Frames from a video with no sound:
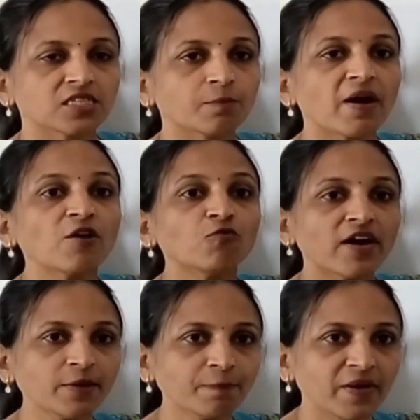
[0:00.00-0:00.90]
by
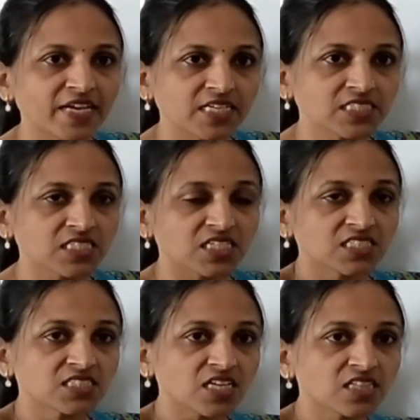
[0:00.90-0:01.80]
one place is
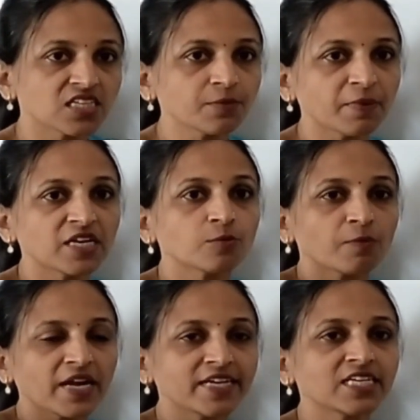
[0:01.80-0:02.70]
nothing but
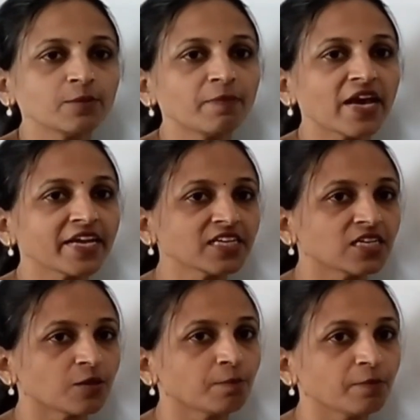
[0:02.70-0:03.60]
multiplying
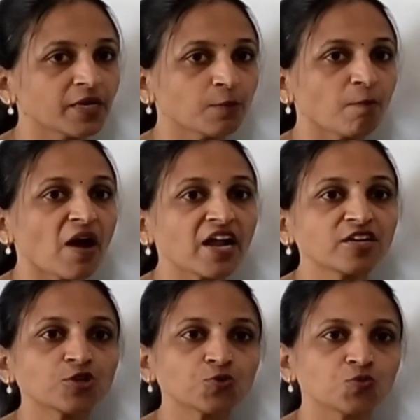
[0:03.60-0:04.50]
number
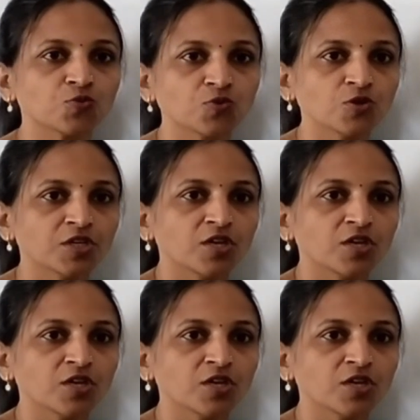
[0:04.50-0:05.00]
by two,